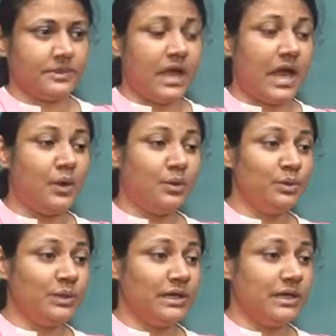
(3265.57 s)
How
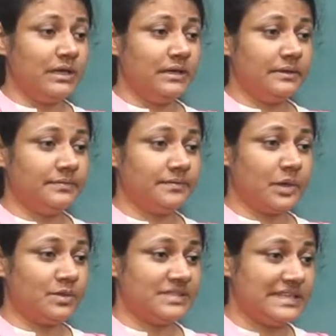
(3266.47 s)
uh,
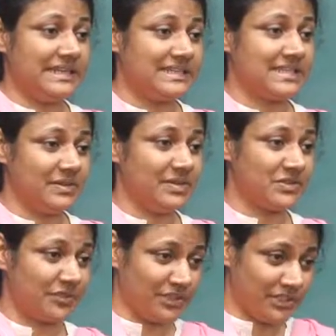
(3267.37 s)
how zealous he was
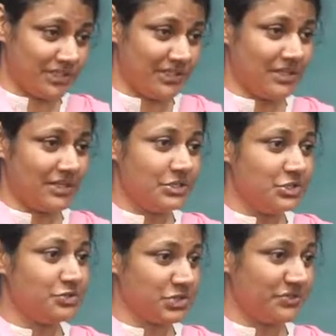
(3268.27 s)
for the
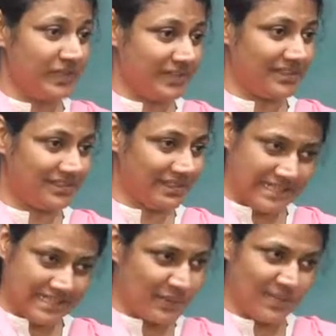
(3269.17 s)
Jewish faith.
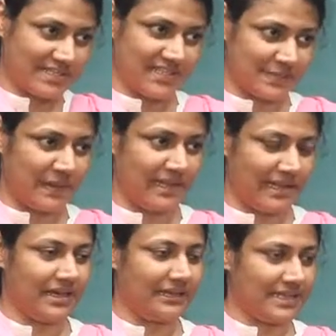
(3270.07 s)
That is what he's explaining.
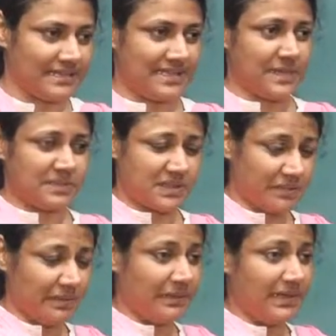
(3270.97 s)
Yeah, that he kept some
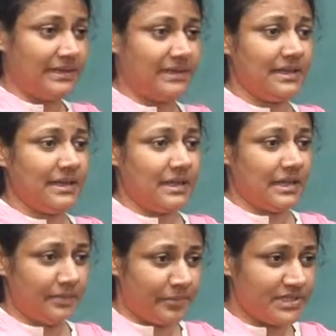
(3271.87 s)
people in
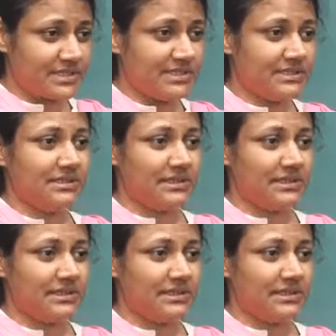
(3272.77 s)
a prison.